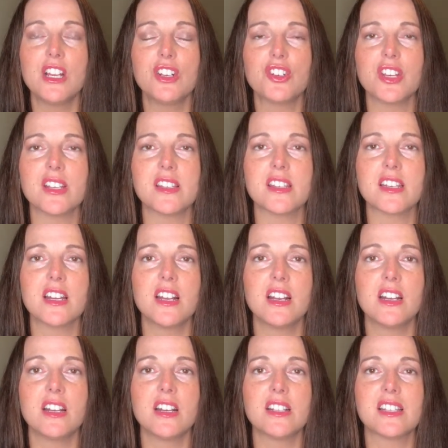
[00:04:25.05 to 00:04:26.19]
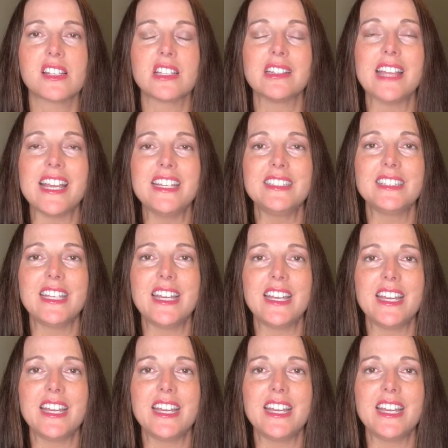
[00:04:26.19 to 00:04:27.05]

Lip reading: just slightly